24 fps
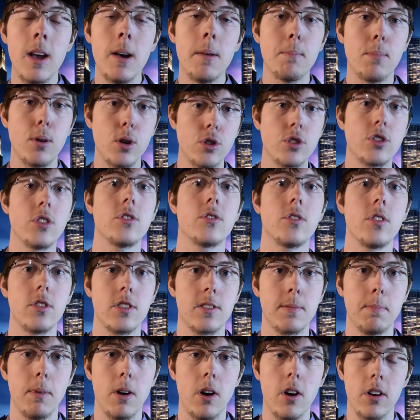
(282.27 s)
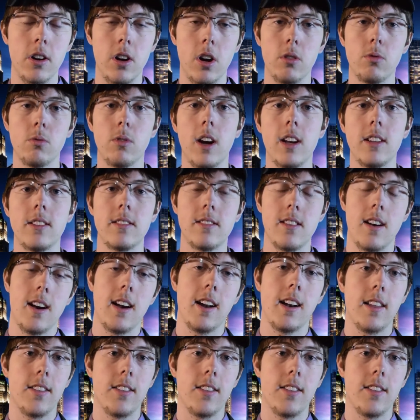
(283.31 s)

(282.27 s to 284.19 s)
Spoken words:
pushes their spawn on right side,